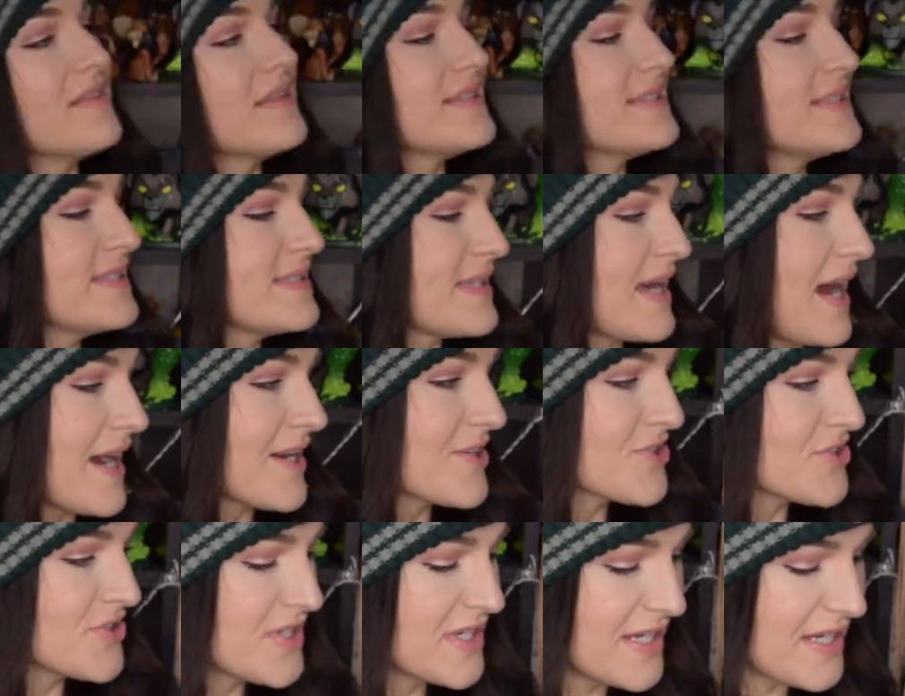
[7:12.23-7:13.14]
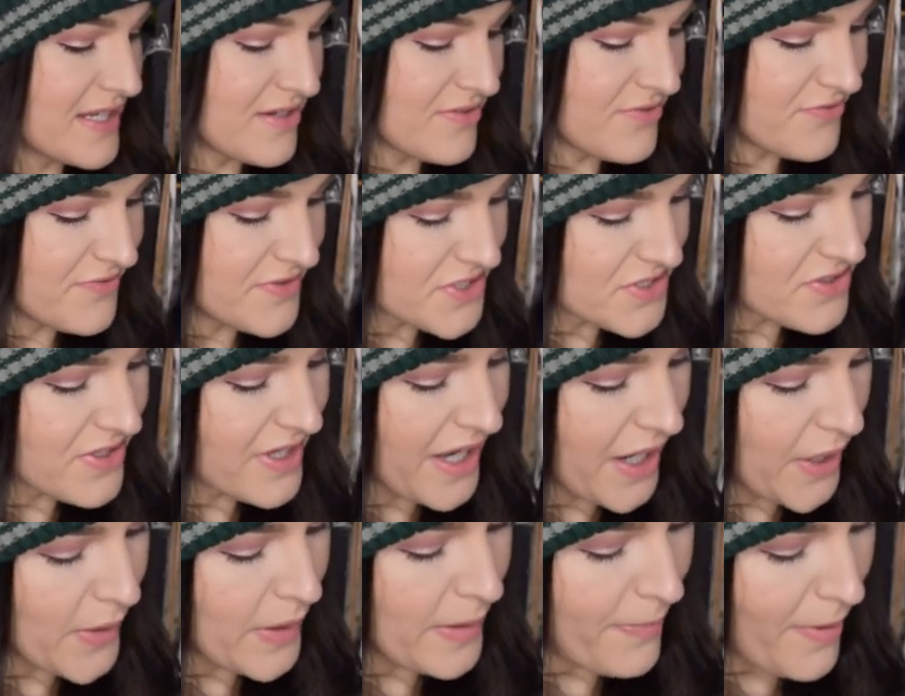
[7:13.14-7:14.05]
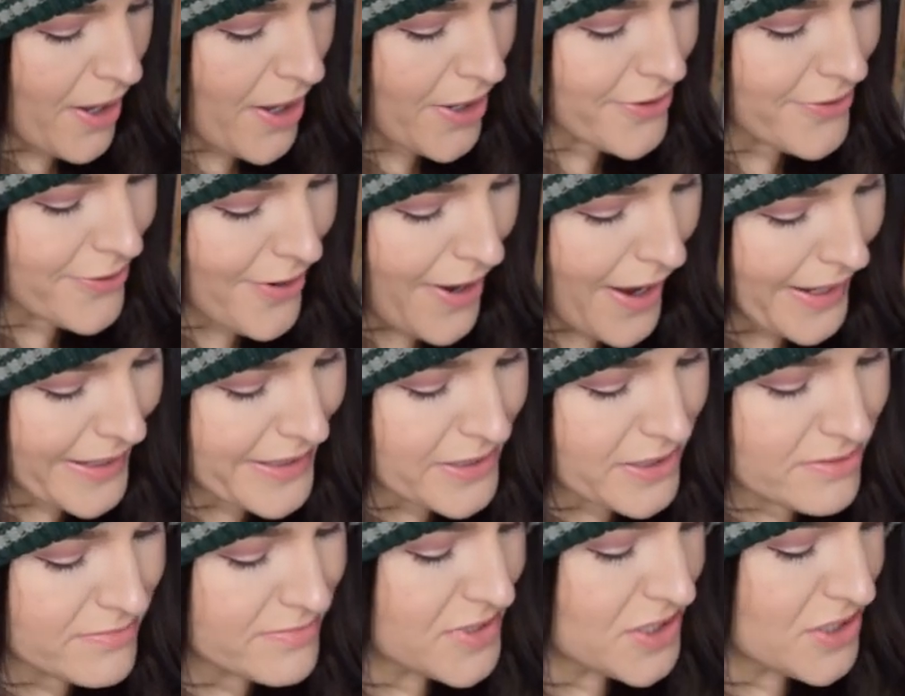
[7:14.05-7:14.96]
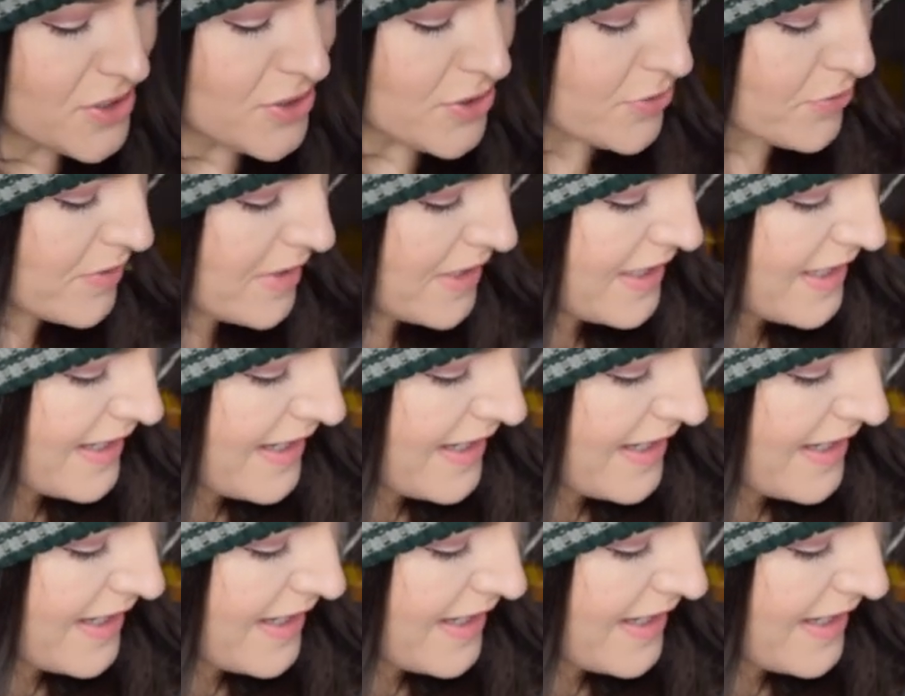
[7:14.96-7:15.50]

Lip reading: This is actually an official Harry Potter item too,